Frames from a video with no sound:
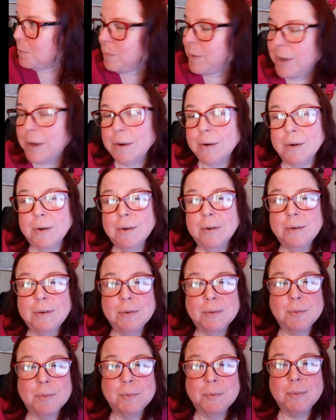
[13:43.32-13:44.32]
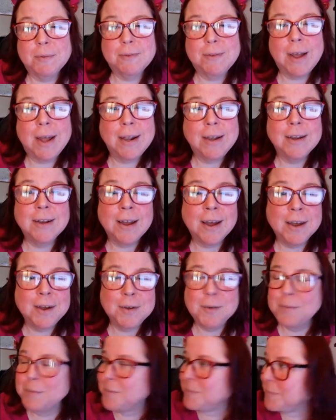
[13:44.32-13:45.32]
we are Sandy and
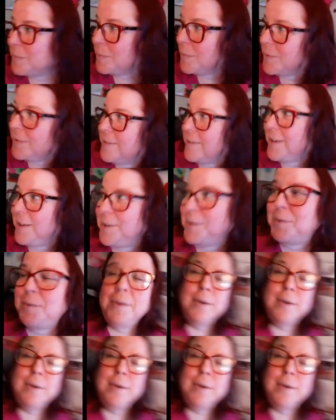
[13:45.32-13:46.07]
I. We'll see you,